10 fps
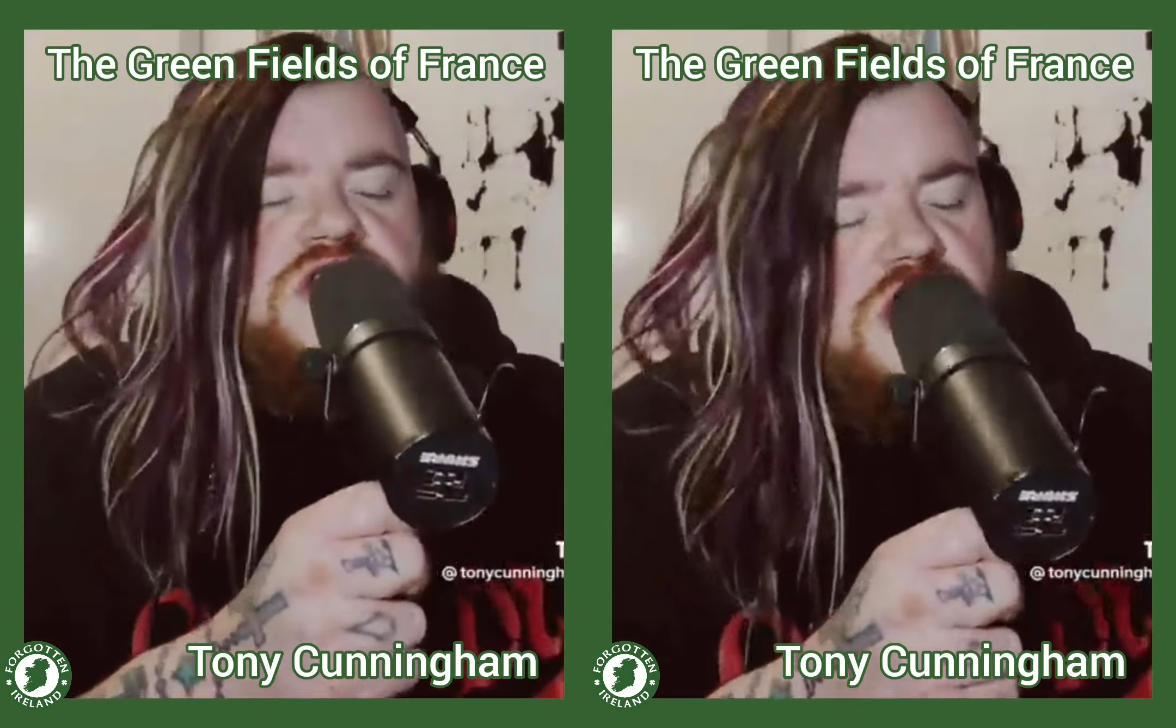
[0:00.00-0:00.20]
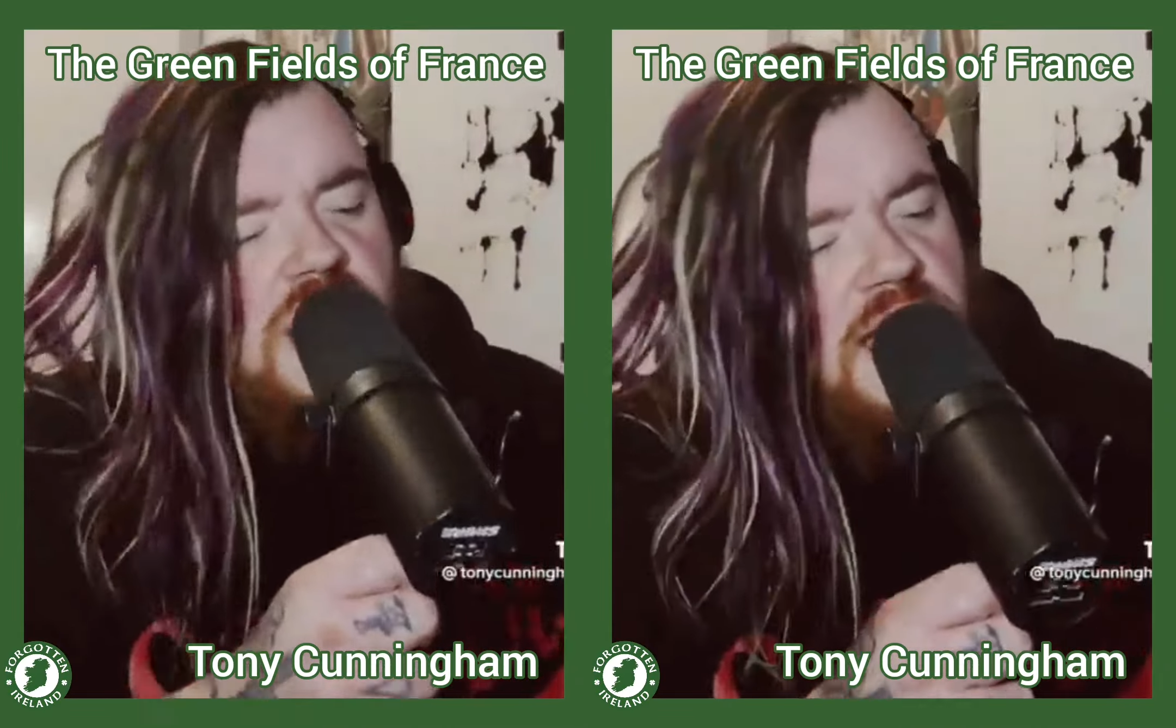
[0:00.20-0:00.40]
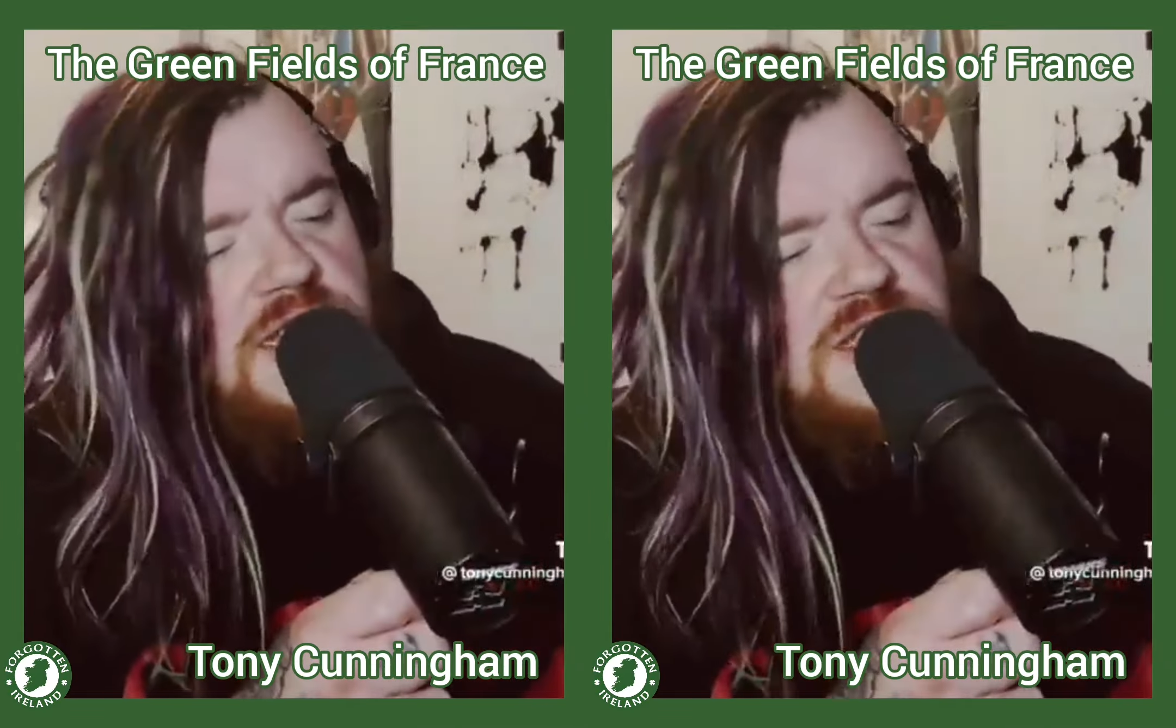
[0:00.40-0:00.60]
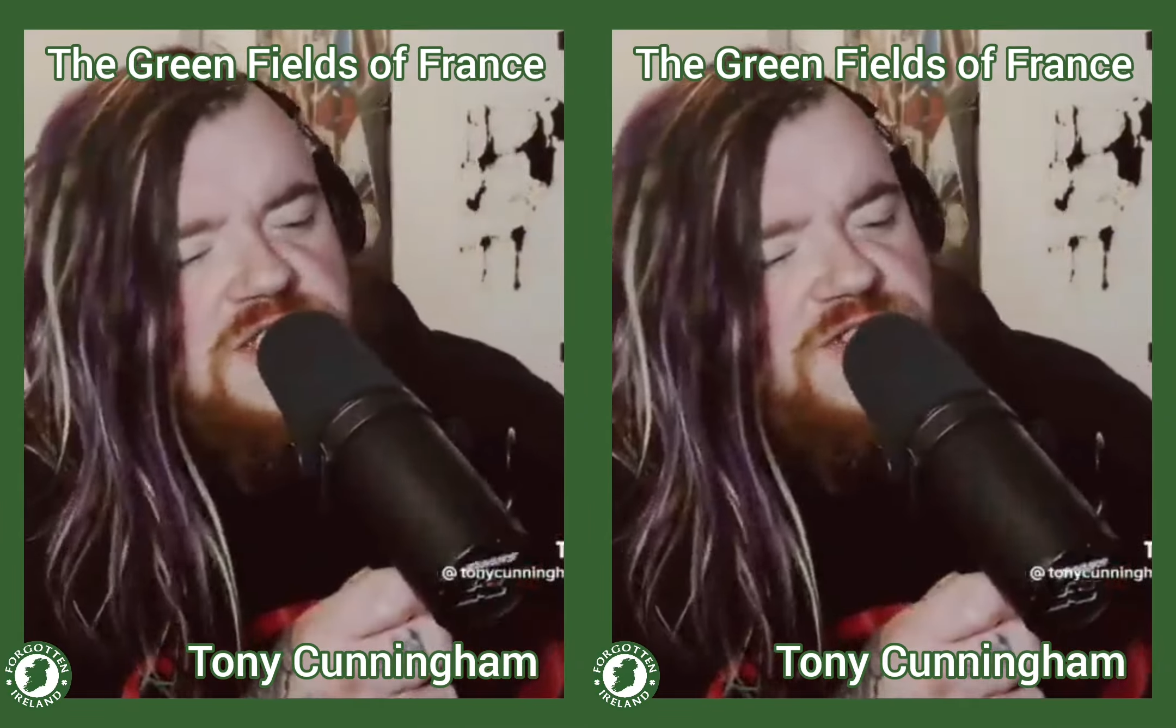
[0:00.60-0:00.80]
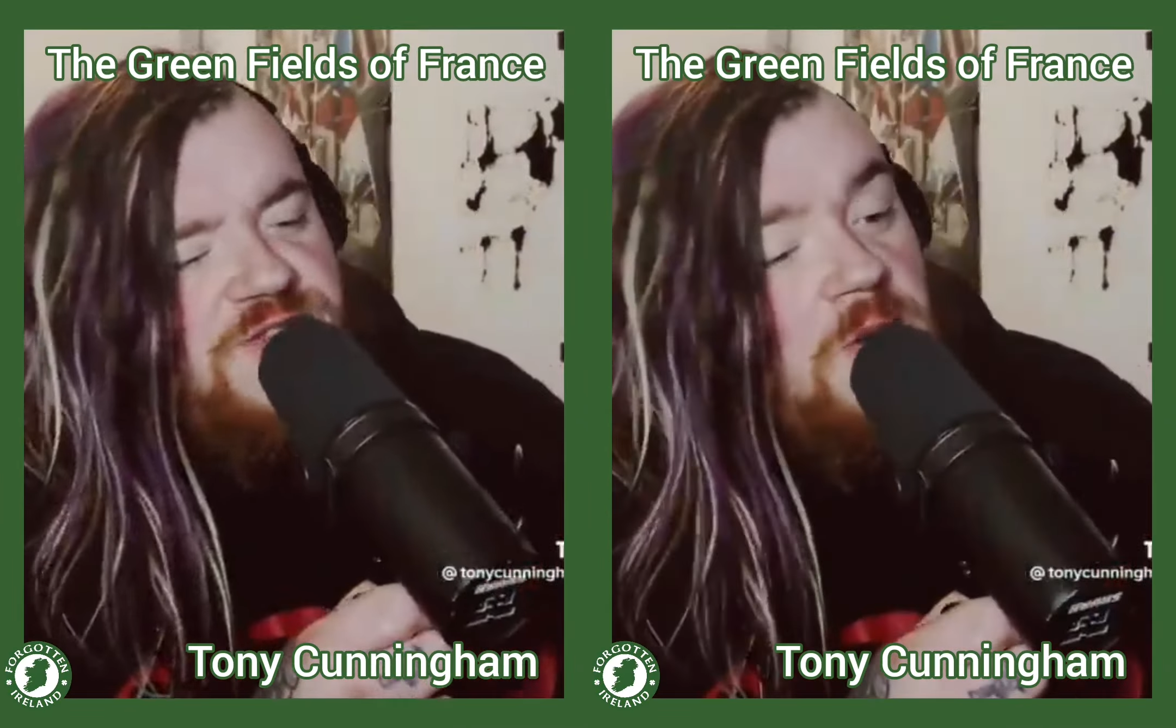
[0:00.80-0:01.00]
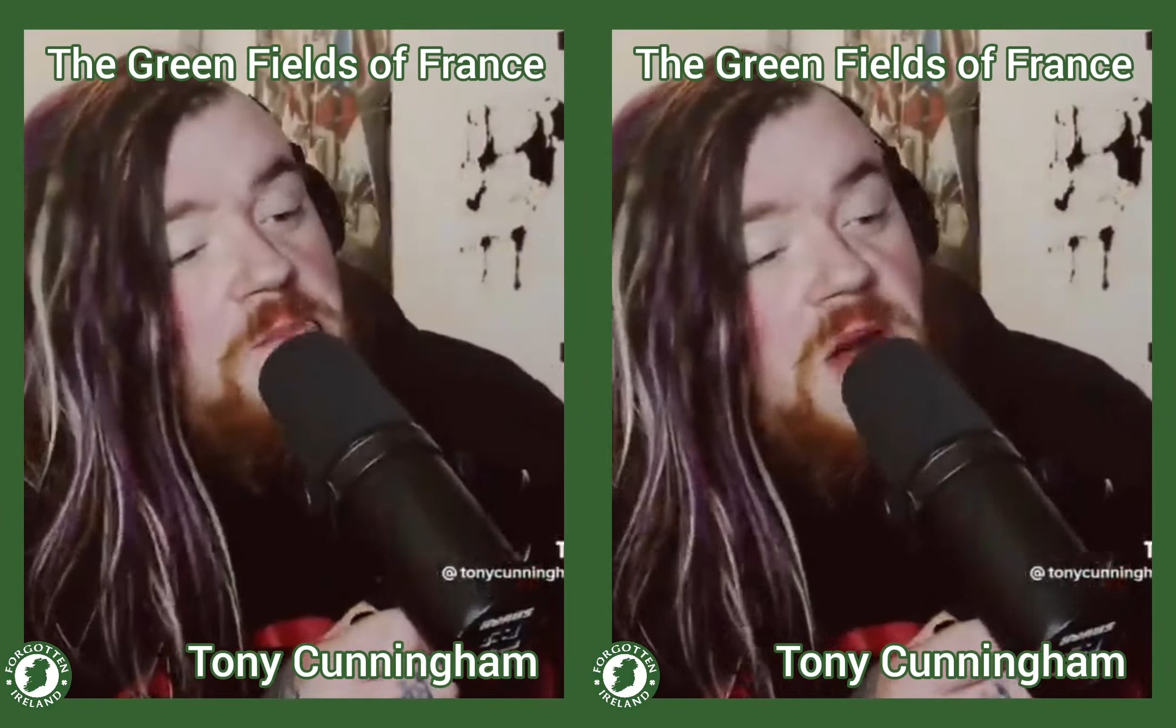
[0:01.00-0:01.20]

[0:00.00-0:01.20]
shines from